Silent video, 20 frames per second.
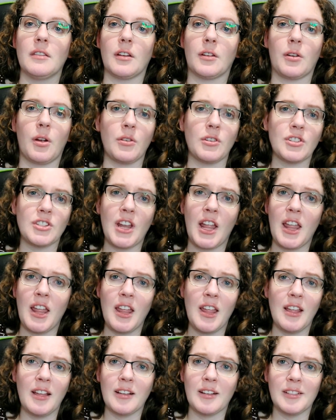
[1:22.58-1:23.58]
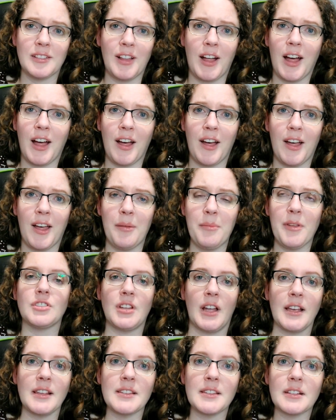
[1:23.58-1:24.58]
crocheting club,
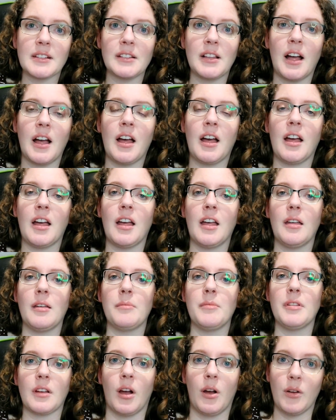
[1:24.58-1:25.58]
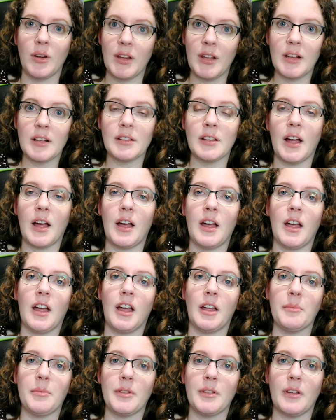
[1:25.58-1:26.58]
chess club, coding
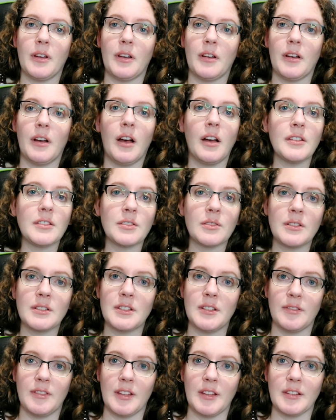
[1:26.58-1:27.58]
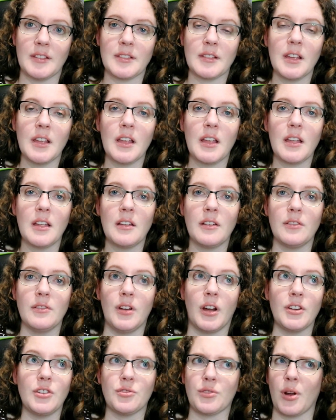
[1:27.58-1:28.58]
club, all sorts of things.
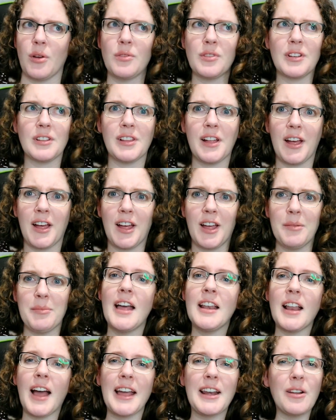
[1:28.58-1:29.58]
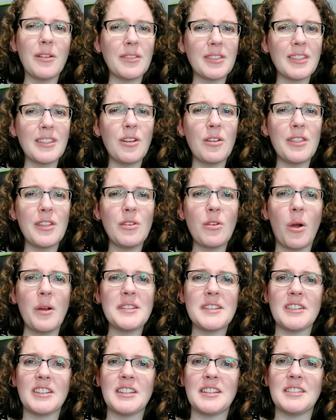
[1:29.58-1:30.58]
A drone club. And I don't know that you
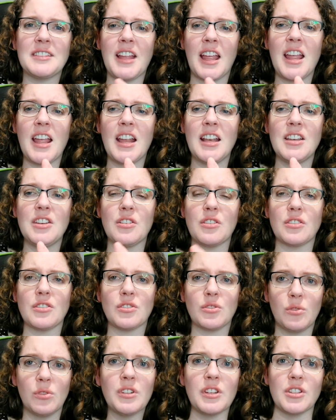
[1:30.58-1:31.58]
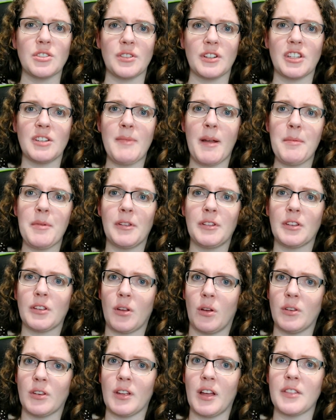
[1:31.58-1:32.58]
always have to stay in your school district. You might be able to
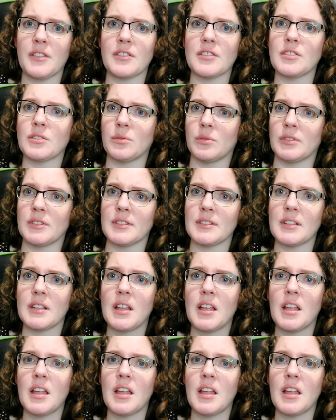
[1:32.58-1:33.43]
go to other schools.